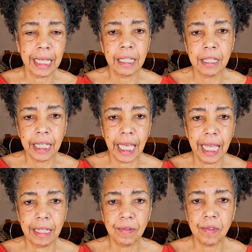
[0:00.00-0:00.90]

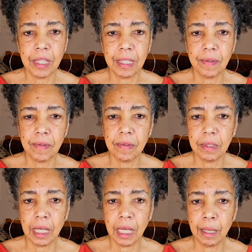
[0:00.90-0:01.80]
indicates this
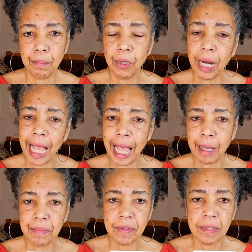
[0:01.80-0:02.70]

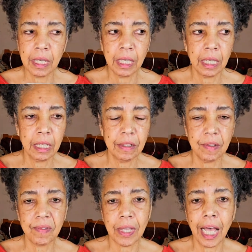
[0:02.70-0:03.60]
perhaps
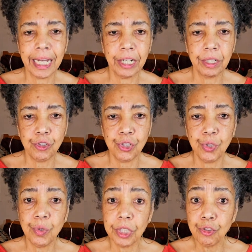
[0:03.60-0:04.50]
desire
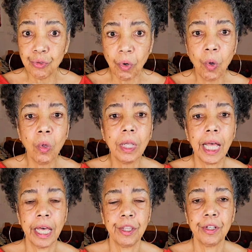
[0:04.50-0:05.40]
to control
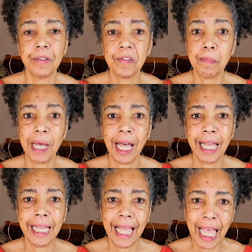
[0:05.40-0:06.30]
others
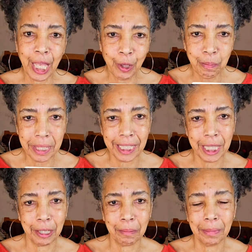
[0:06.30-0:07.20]
by helping
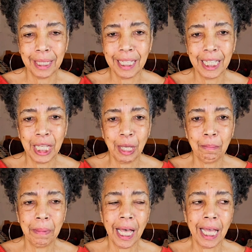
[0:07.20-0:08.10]
them,
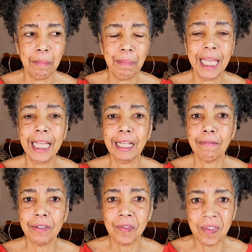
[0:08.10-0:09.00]
by being
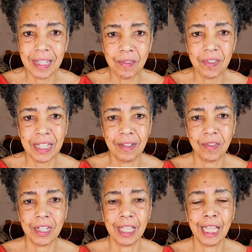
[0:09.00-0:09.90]
of
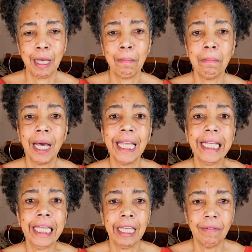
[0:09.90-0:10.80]
assistance to them, by
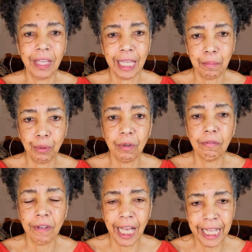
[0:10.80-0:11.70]
giving,
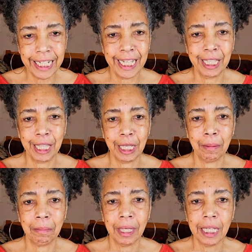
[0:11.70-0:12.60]
providing
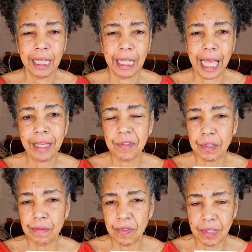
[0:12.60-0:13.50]
them as
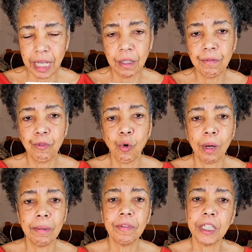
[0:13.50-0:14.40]
a subtle
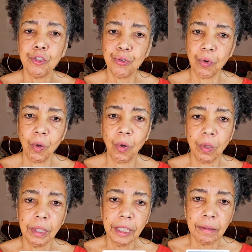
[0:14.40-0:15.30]
form of
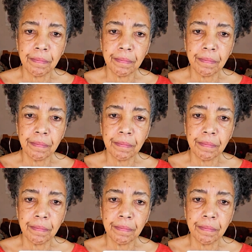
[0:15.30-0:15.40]
control.